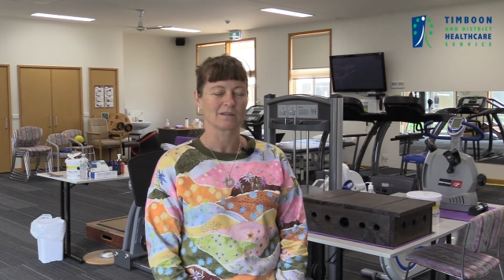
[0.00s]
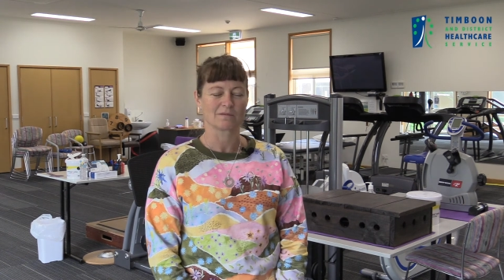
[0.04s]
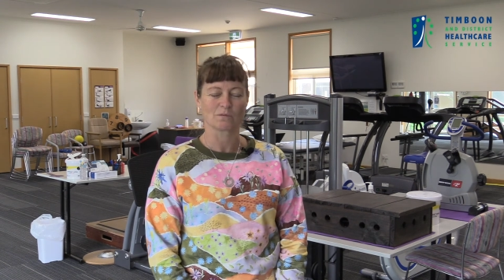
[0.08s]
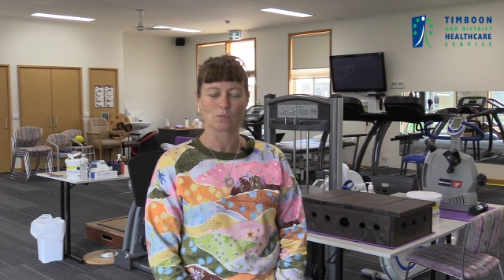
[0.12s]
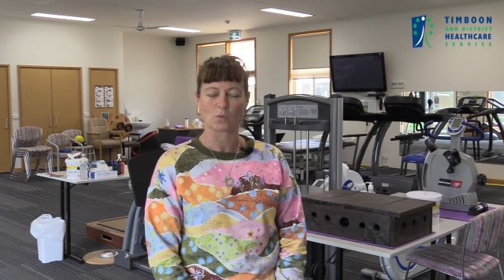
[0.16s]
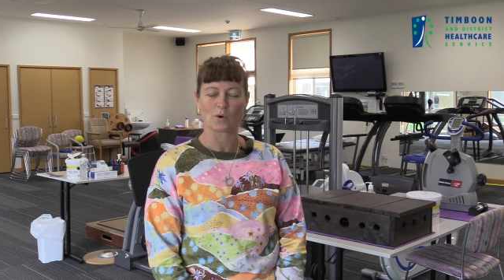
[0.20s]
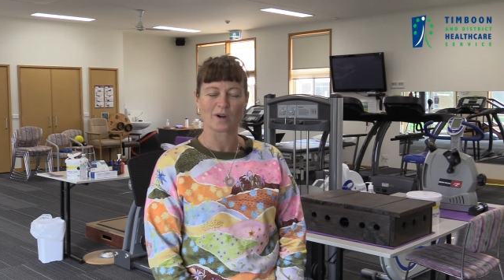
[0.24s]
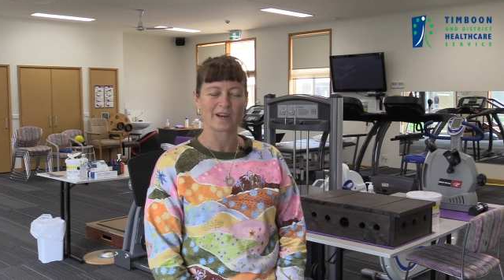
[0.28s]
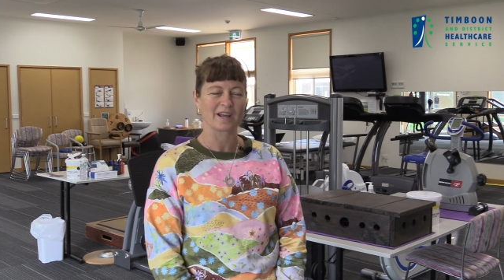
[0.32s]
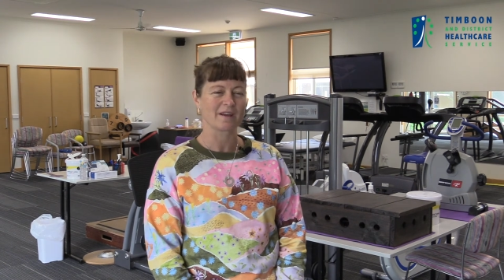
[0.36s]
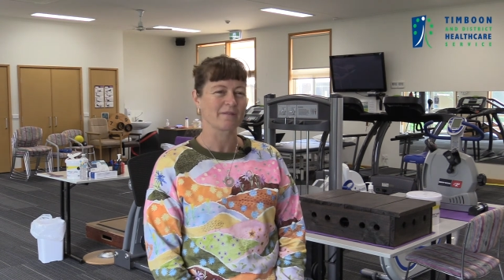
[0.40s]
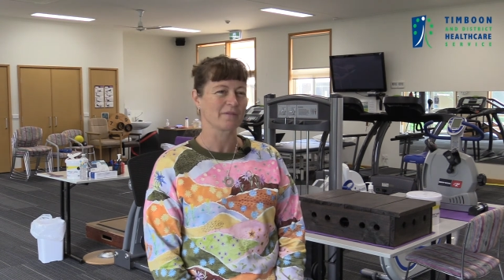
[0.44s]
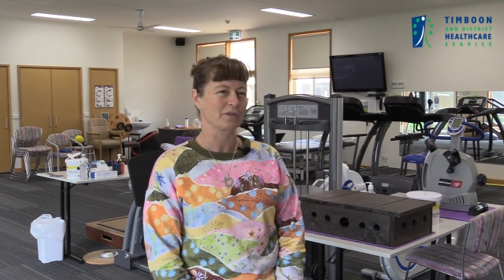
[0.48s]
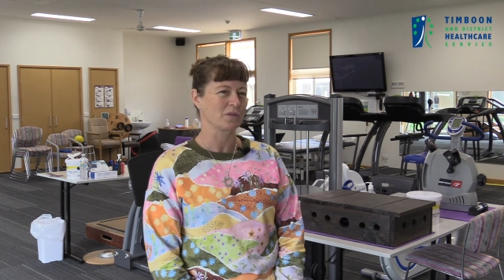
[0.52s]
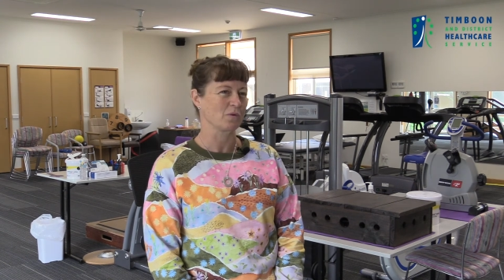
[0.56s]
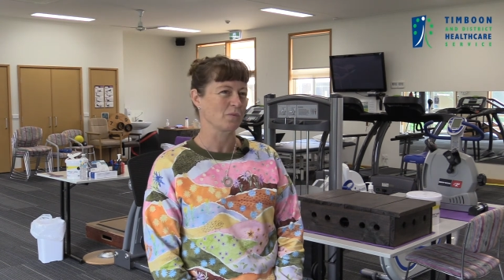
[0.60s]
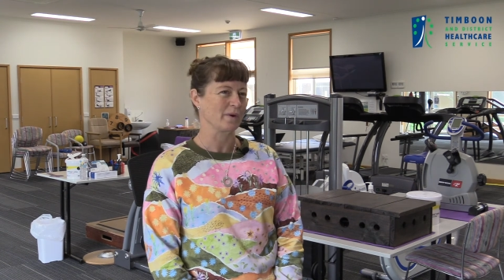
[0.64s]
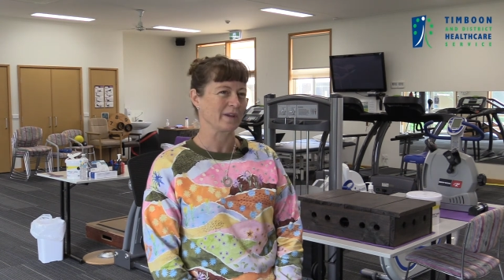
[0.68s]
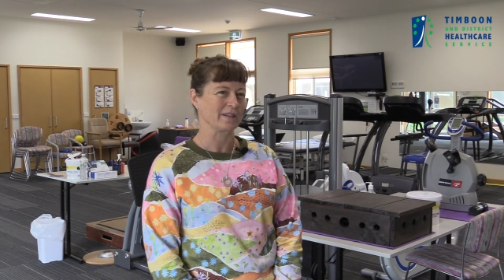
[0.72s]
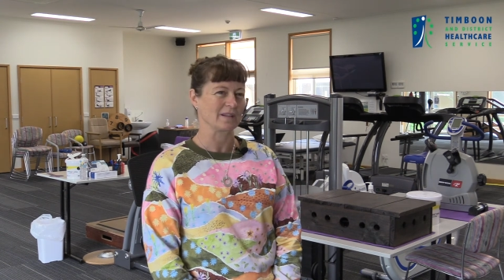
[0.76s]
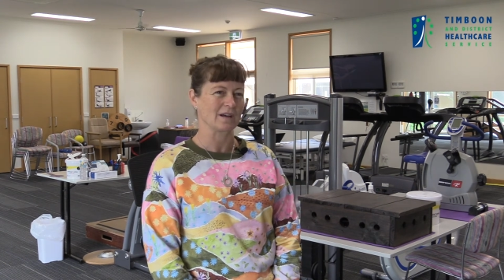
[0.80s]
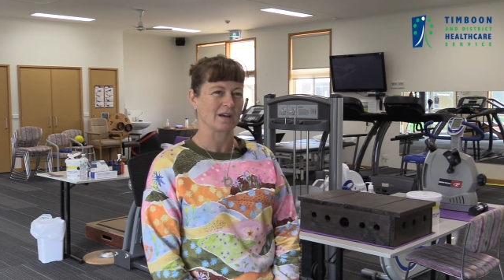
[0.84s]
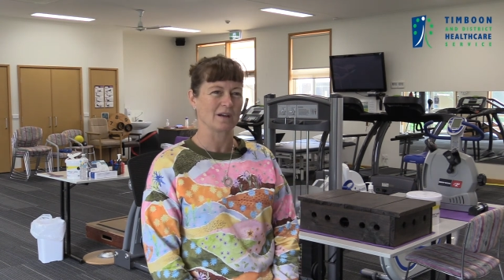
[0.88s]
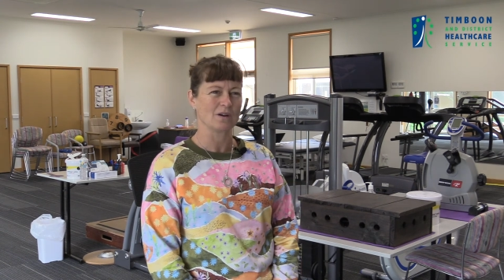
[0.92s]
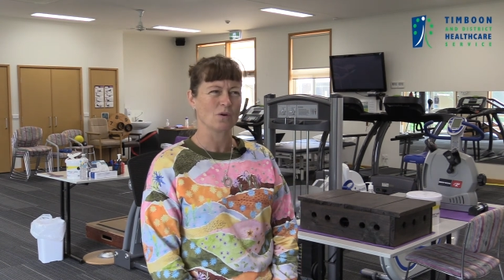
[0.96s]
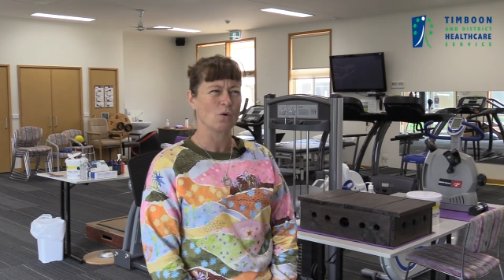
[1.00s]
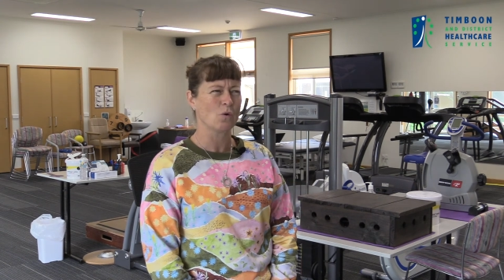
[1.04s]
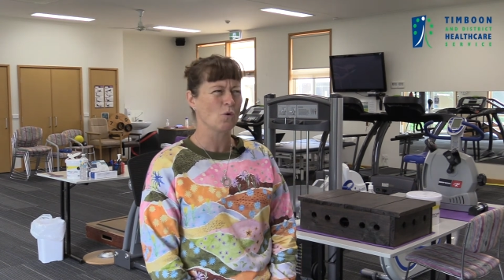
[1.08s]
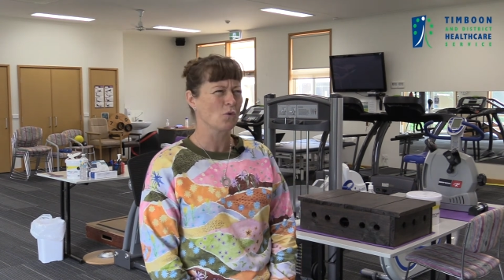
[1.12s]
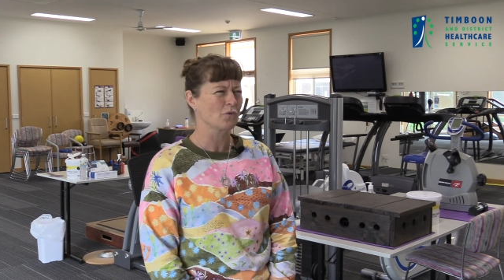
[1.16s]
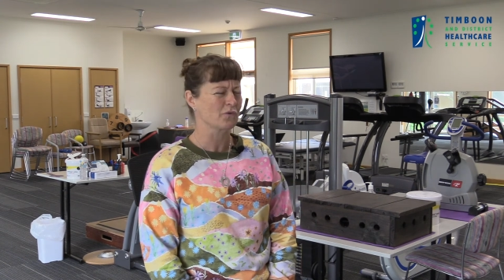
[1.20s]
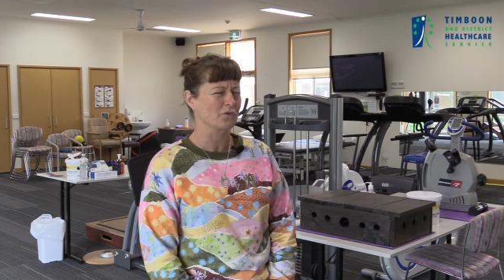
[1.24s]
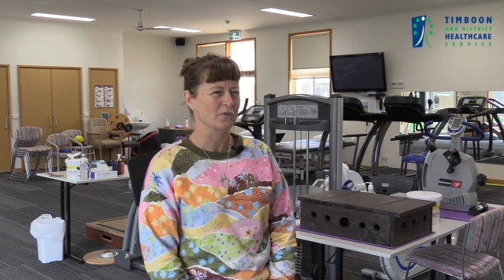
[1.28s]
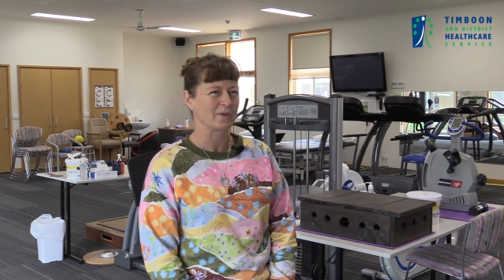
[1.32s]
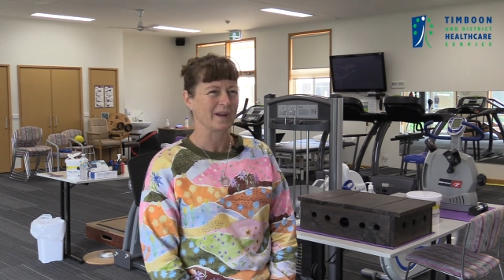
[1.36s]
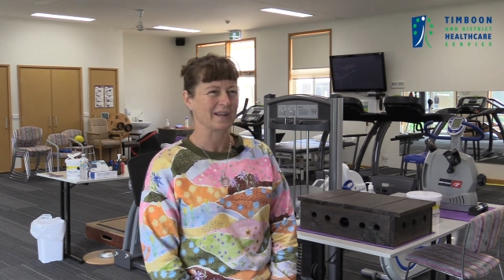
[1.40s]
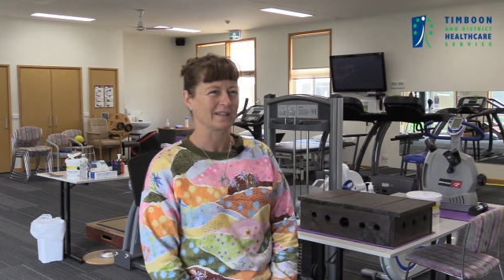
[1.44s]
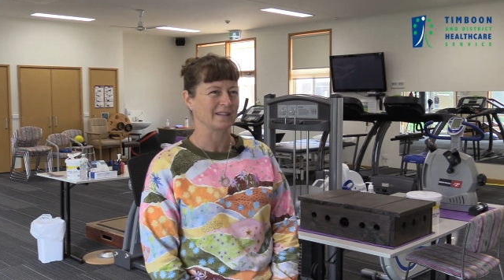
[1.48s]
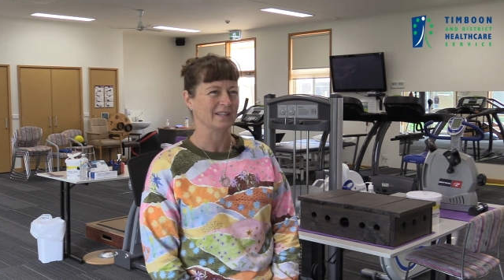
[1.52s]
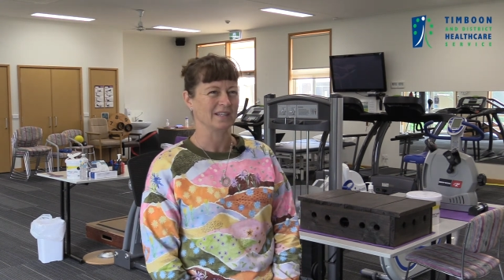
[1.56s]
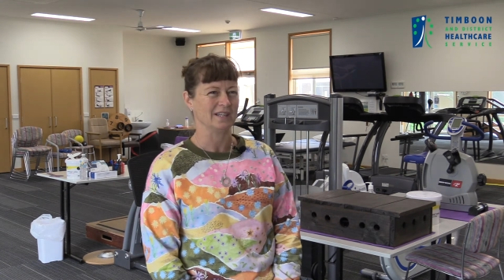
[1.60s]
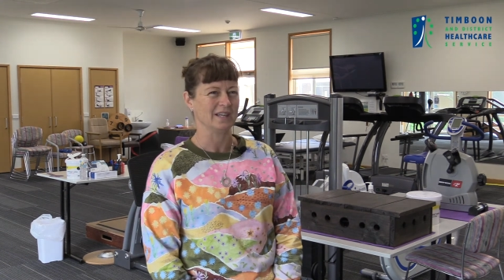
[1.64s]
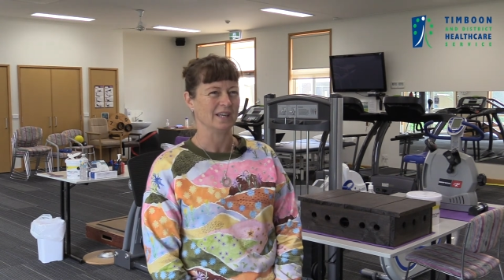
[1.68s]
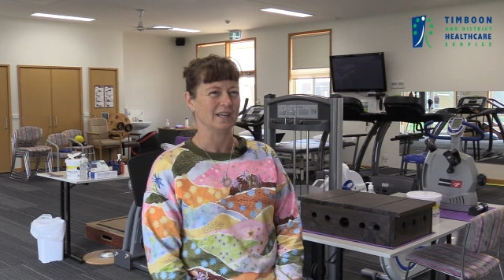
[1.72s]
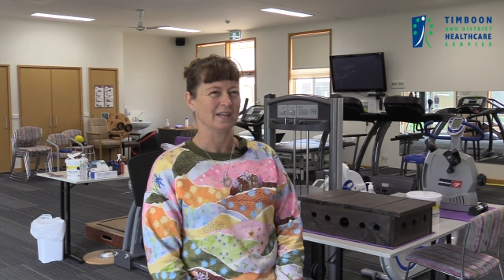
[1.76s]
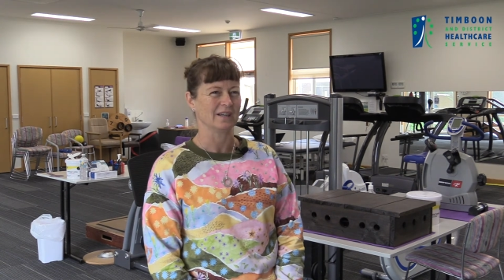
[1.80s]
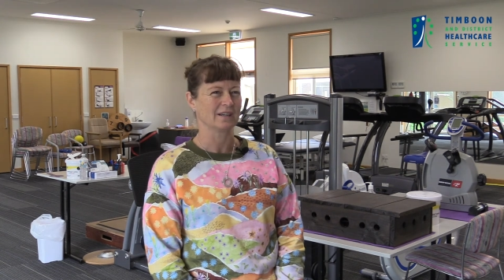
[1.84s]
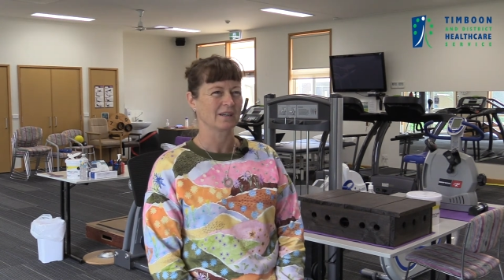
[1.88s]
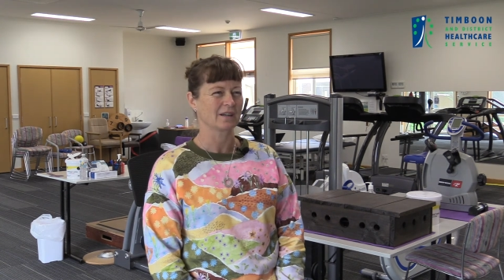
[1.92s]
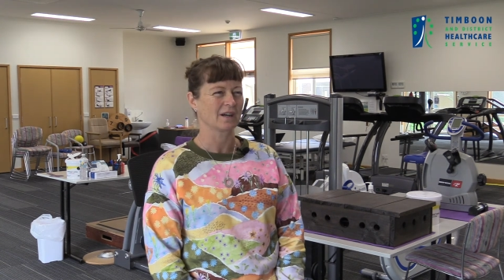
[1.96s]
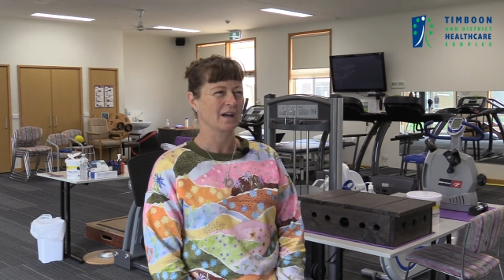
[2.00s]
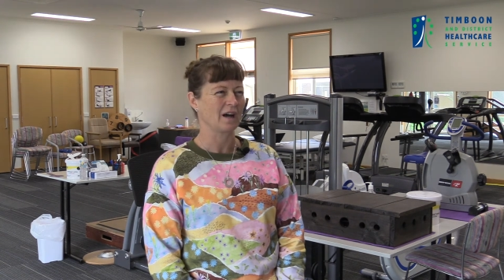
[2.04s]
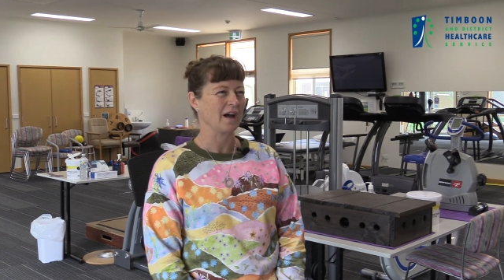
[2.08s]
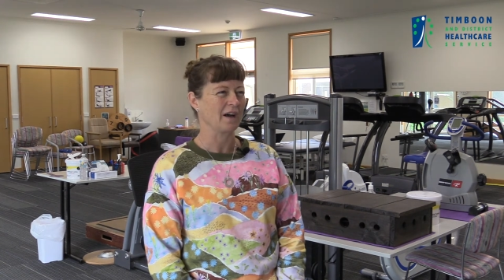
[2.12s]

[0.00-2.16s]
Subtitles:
whatever the weather, all throughout the year.